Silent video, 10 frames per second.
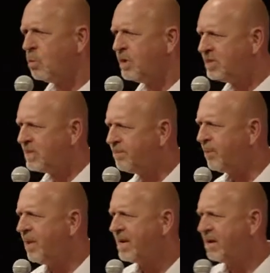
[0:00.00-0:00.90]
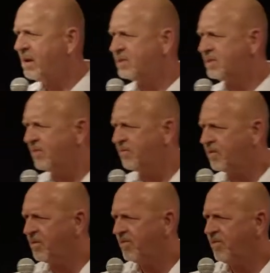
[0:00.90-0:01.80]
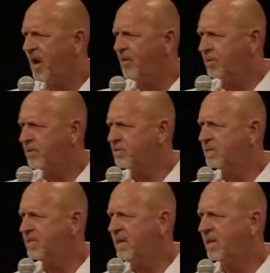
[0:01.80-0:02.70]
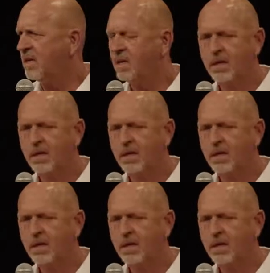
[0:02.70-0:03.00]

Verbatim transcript: We separated ourselves from the Father through sin.